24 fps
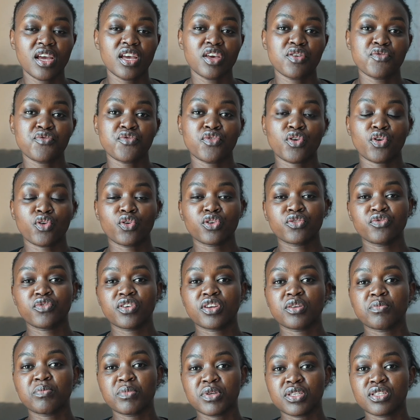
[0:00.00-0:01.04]
If you're not
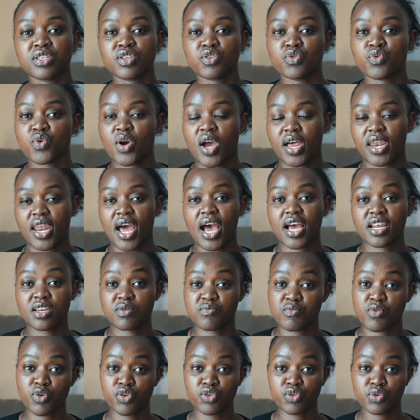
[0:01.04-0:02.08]
very busy, you can add
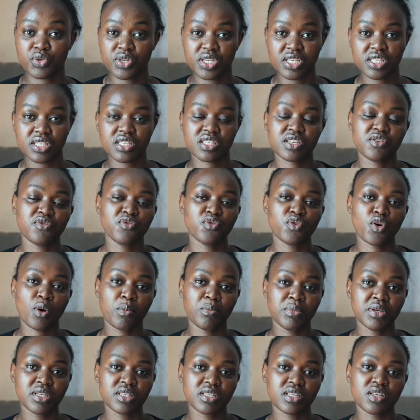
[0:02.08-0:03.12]
more units. If you're
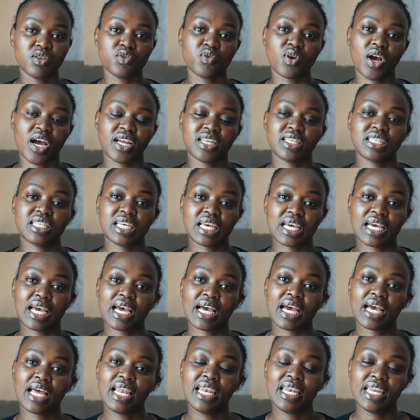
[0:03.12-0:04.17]
busy, you can
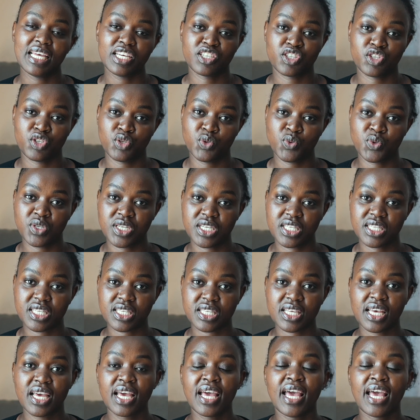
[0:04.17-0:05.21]
take less units.